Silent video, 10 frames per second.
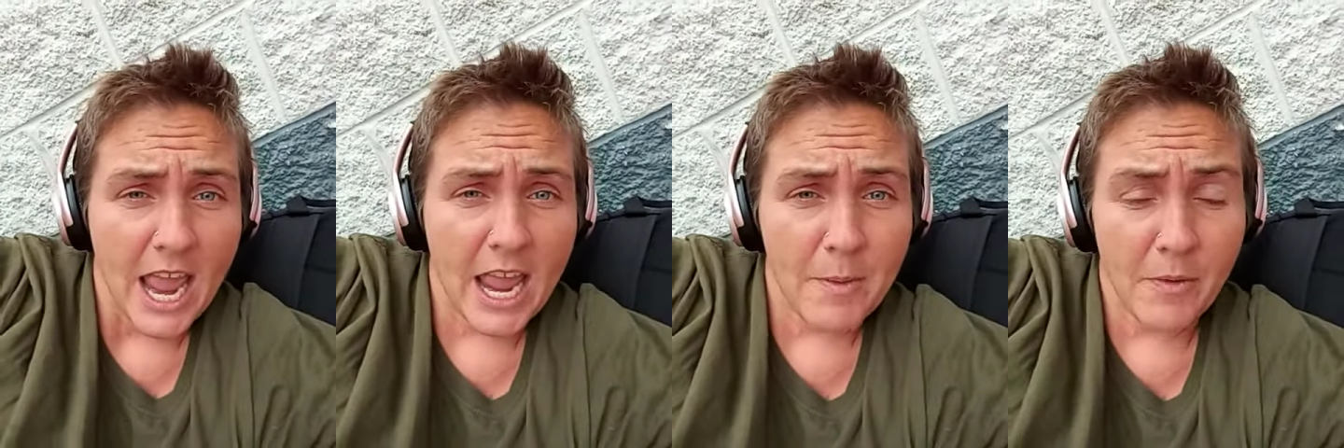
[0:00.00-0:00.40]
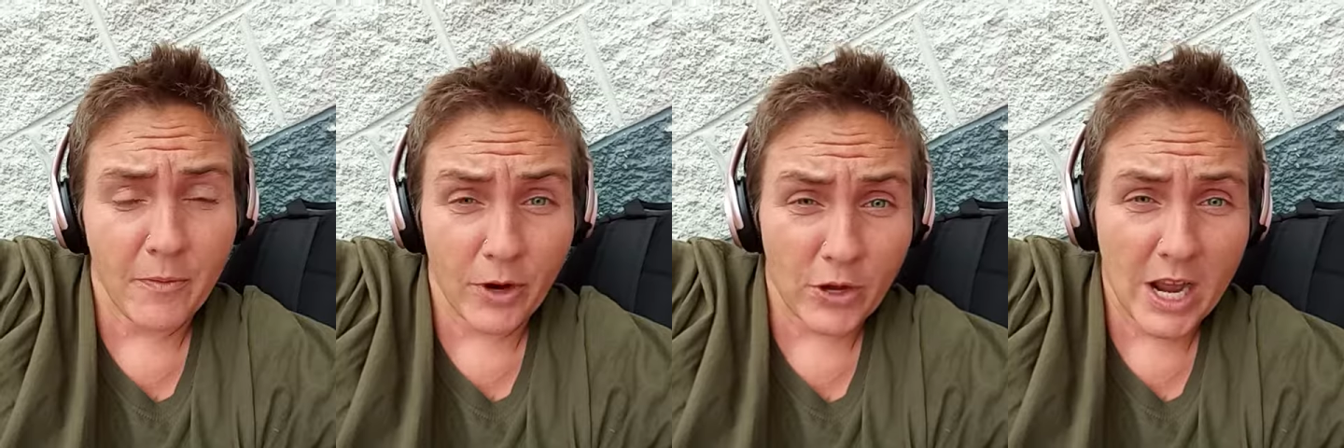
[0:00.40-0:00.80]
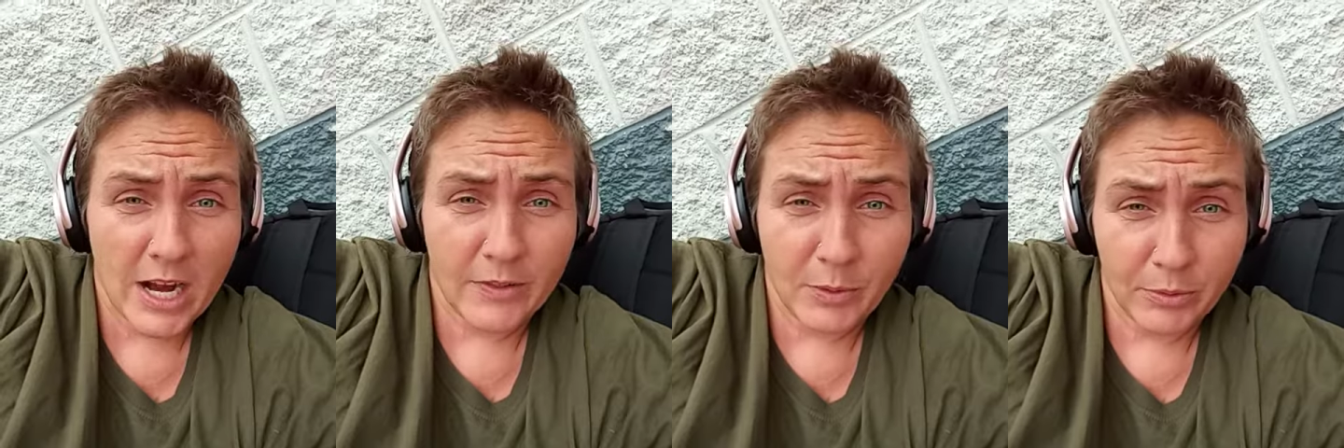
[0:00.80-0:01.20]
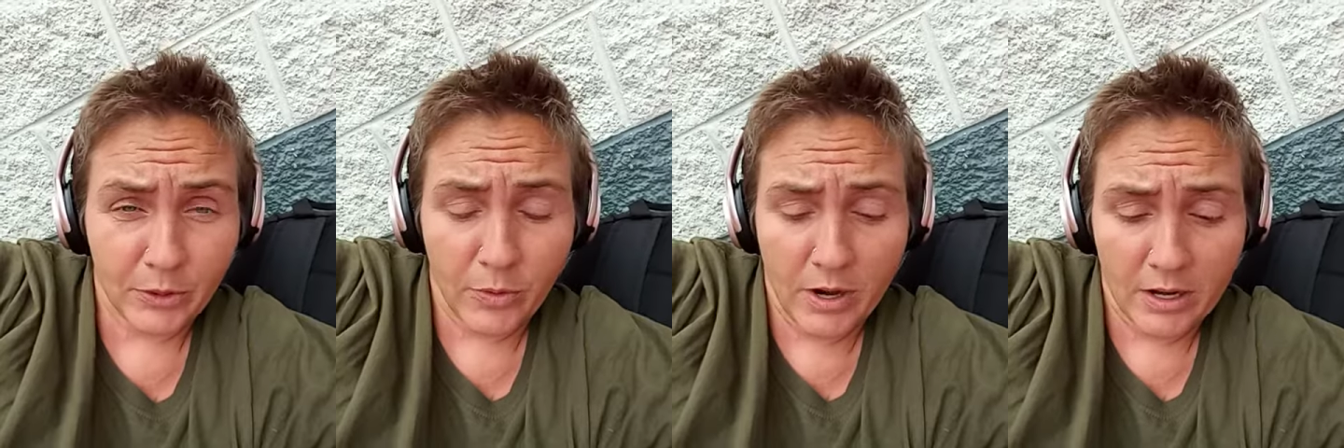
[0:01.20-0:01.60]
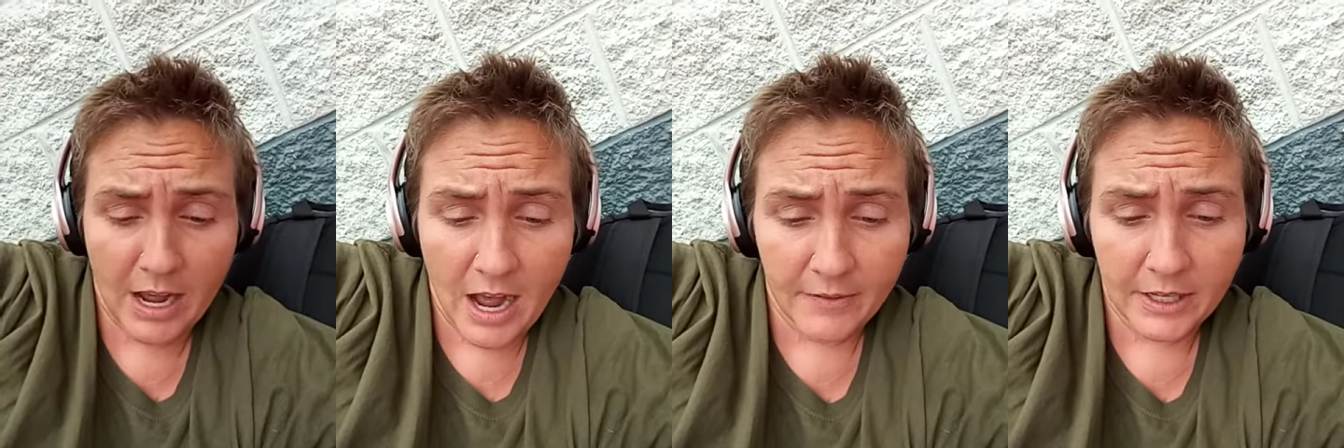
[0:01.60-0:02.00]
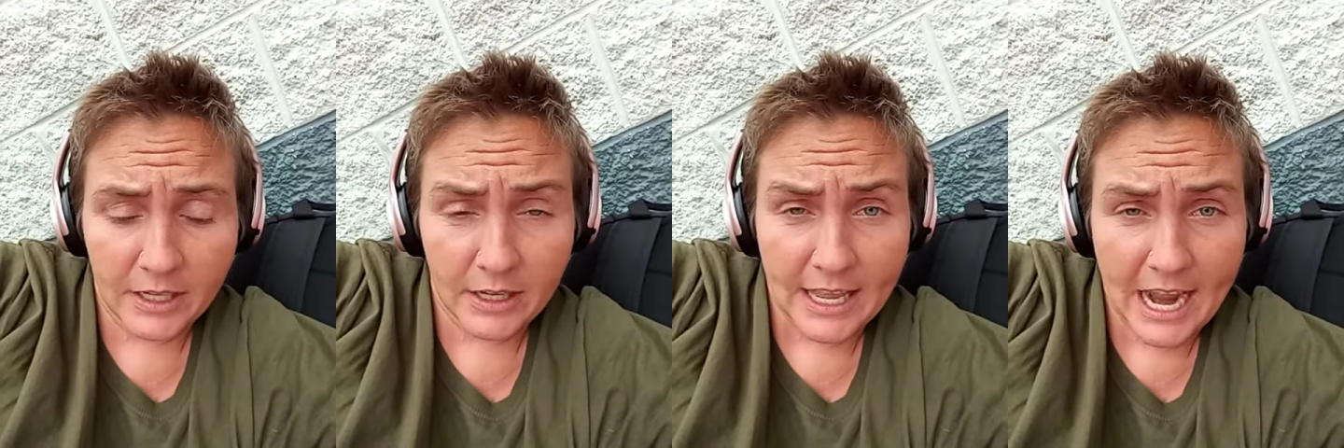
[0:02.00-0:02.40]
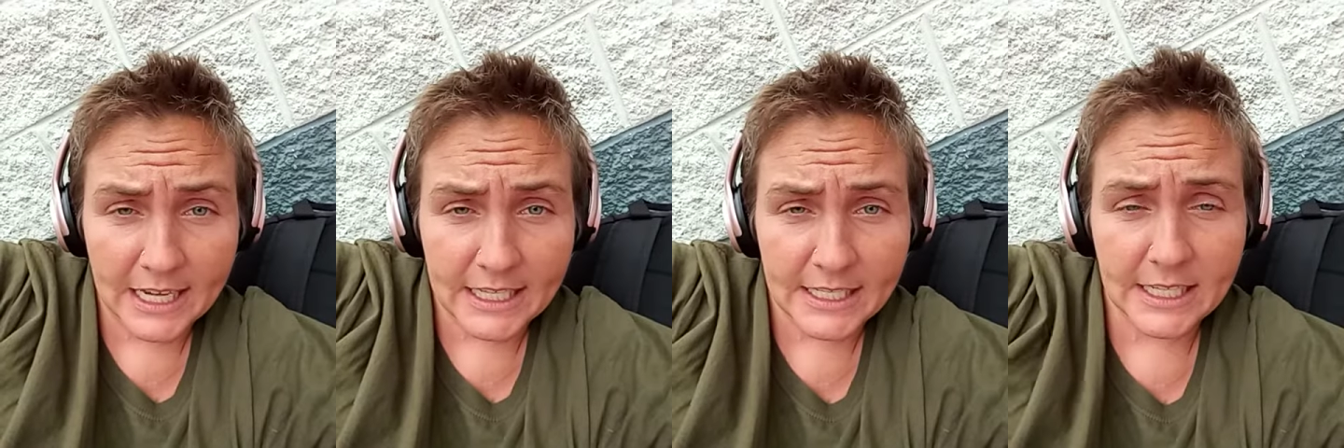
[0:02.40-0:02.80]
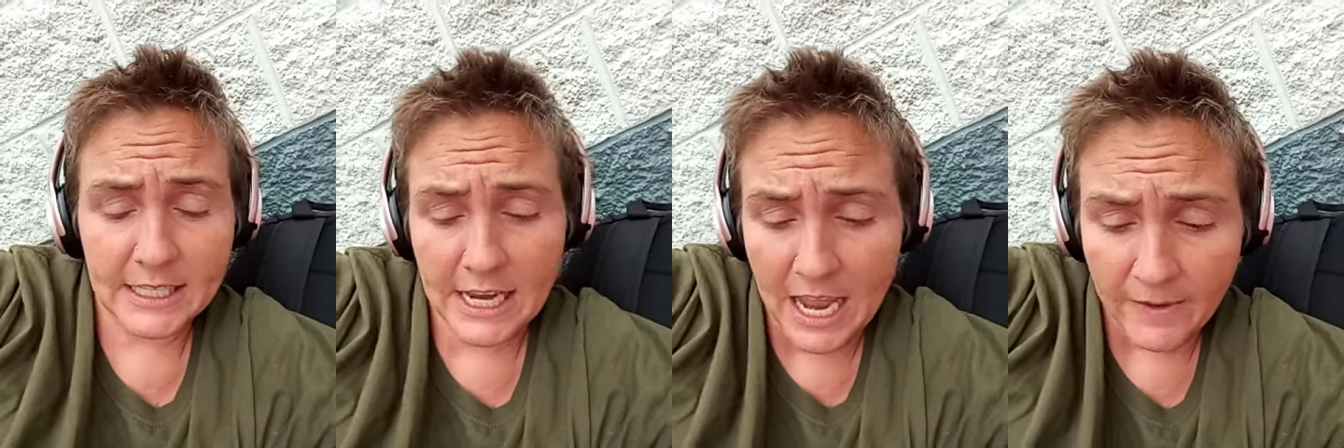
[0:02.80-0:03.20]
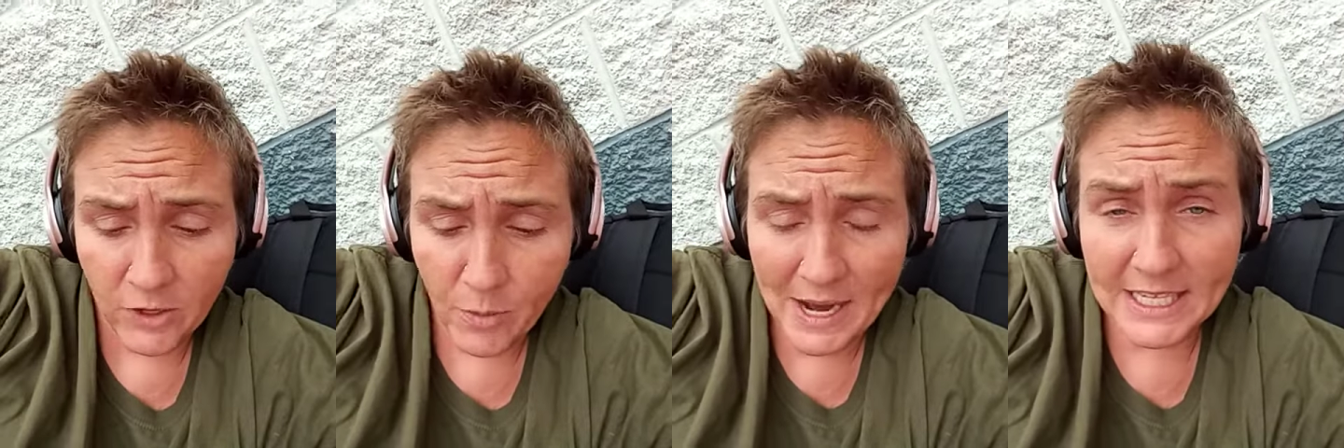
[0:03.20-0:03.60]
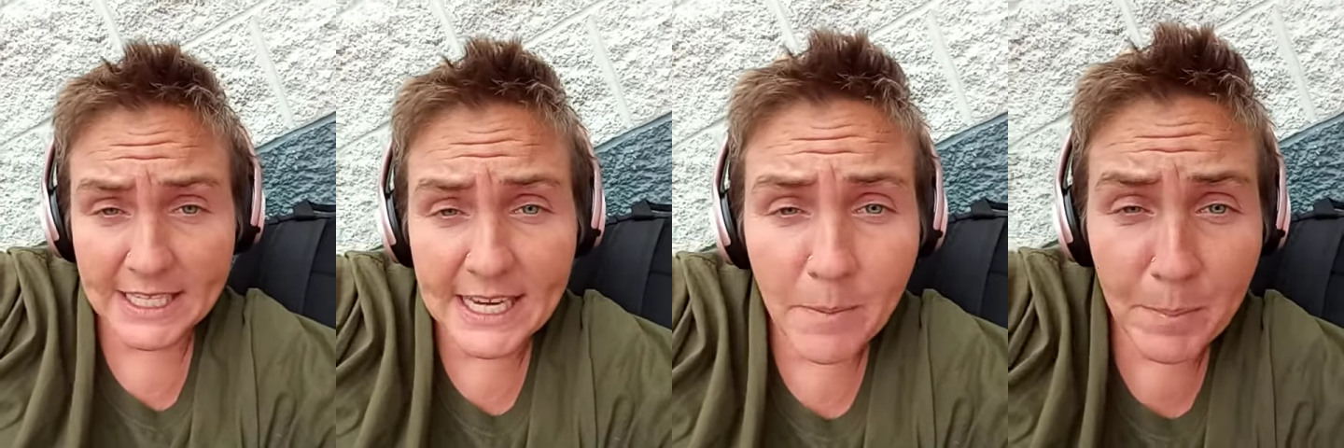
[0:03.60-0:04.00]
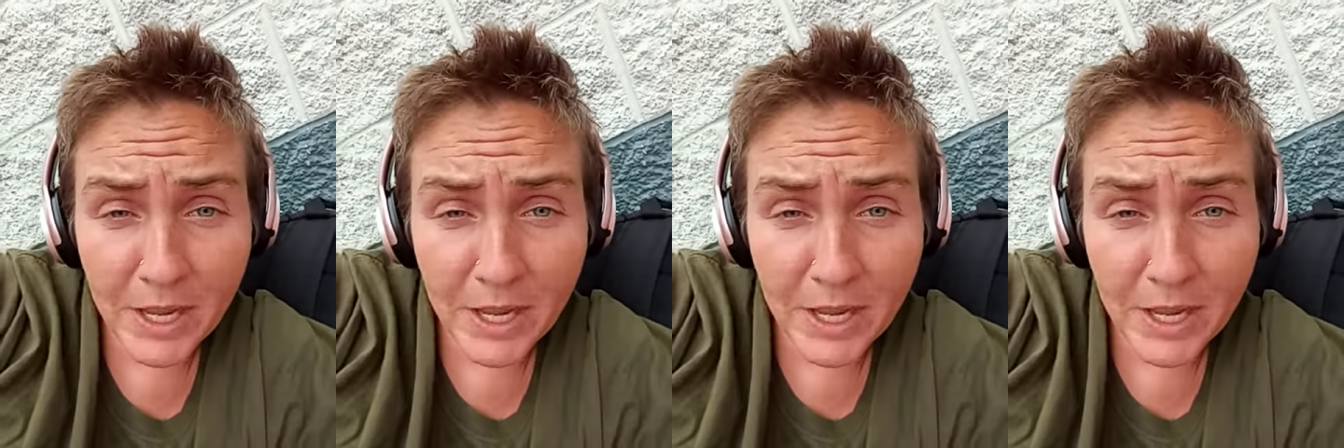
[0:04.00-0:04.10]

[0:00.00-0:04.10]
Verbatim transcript: and before you cut out the blue agave cactuses, if you go back to St.